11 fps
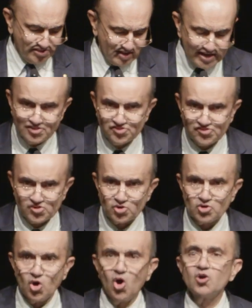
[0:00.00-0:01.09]
things you
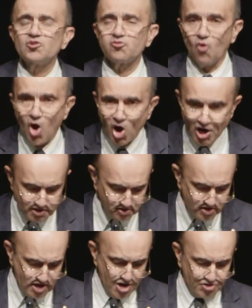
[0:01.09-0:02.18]
don't want
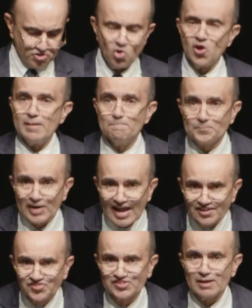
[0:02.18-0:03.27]
to
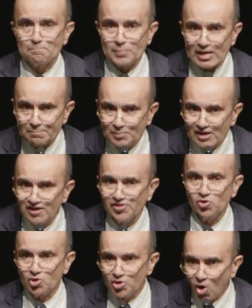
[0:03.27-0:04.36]
impress the people
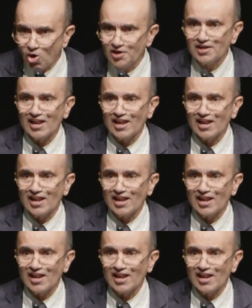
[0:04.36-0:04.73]
you don't